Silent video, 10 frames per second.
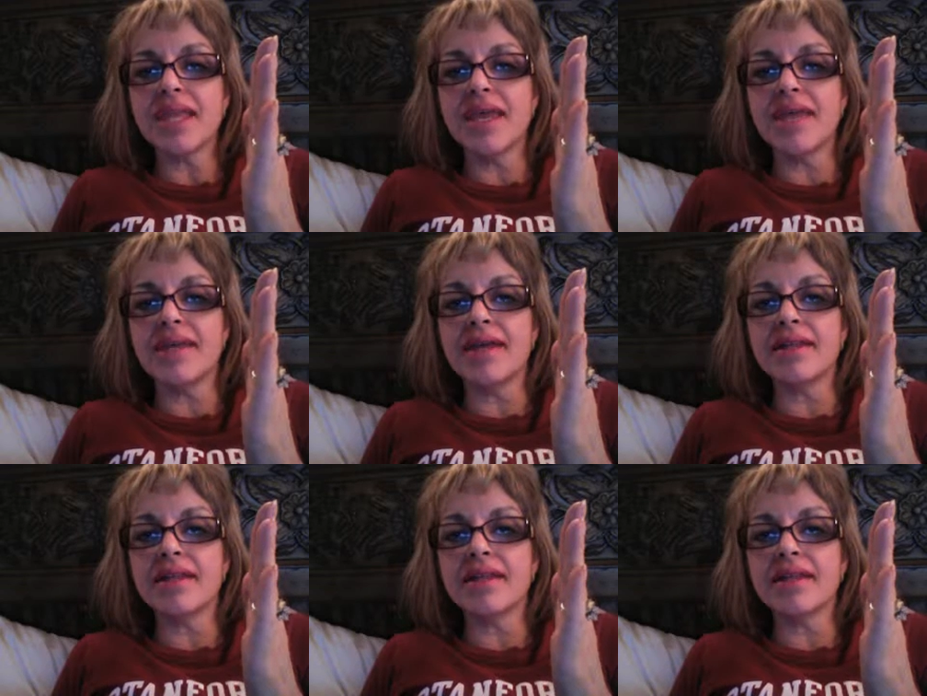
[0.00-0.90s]
And then
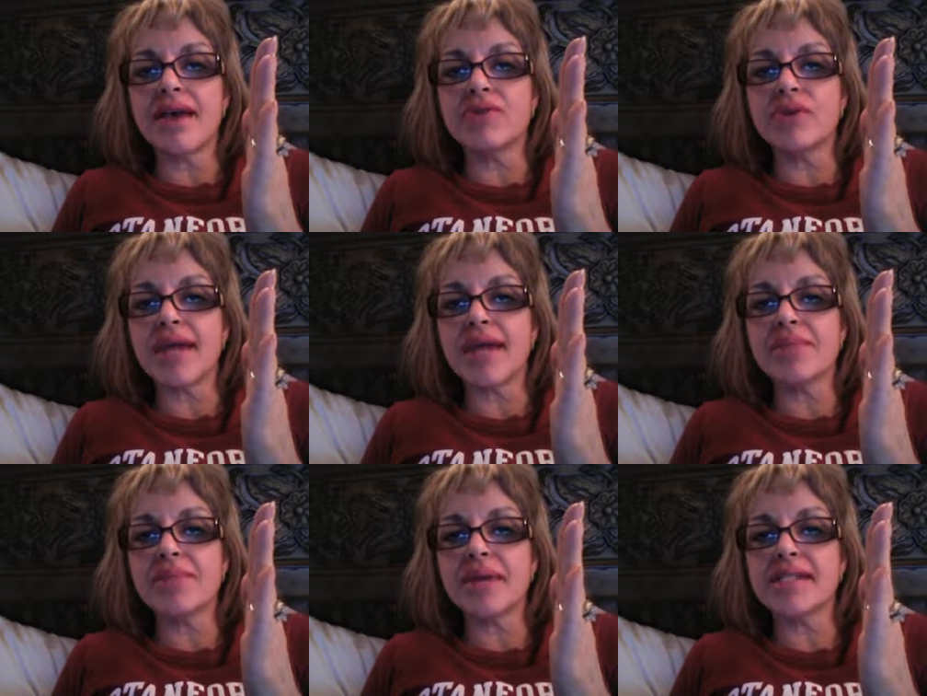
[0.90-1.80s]
after X
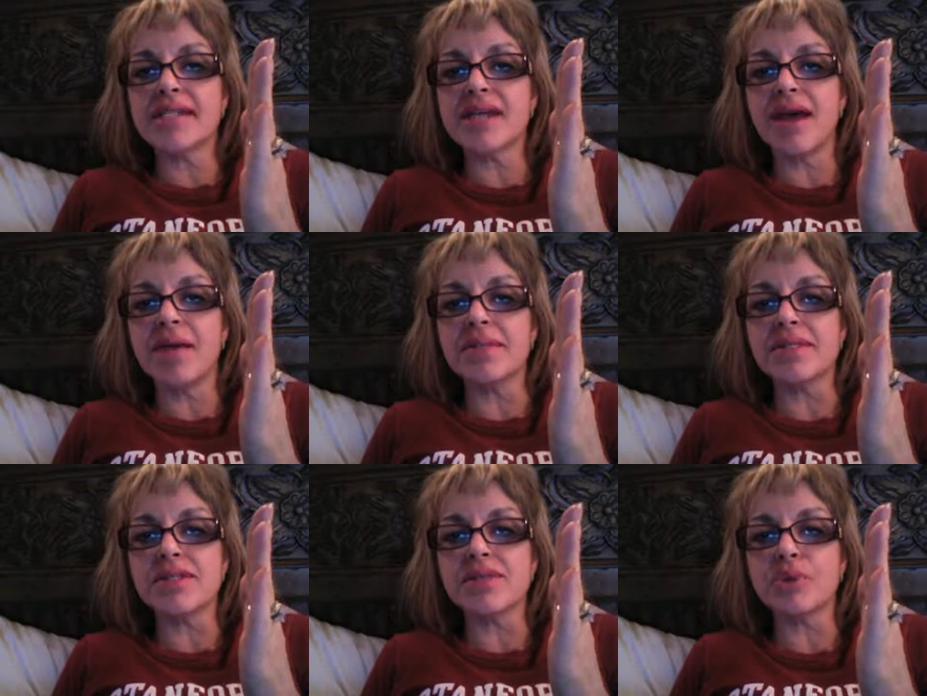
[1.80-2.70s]
amount of time, this
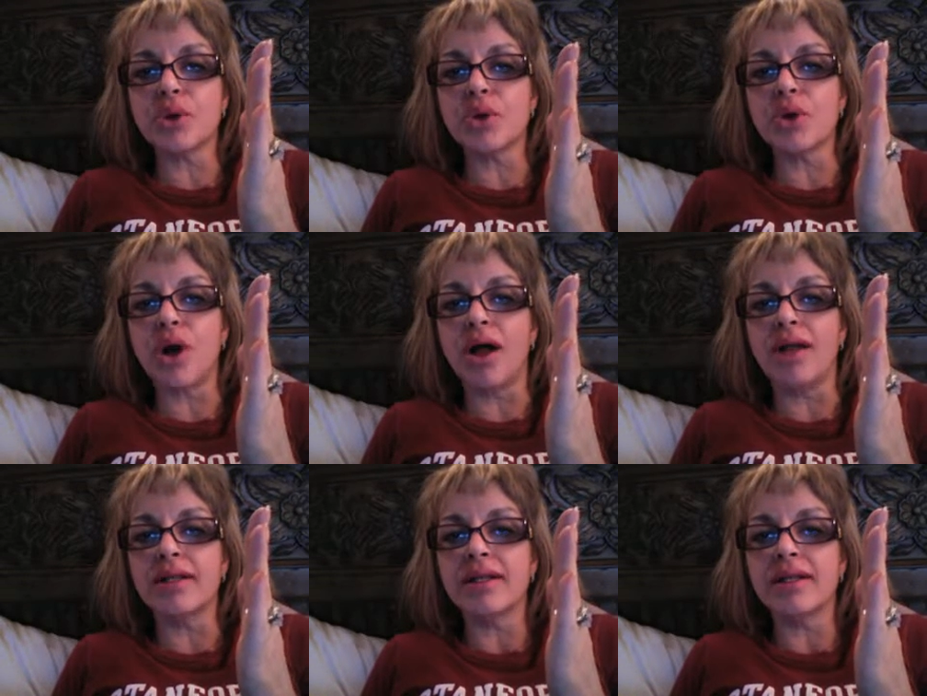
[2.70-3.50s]
is a protocol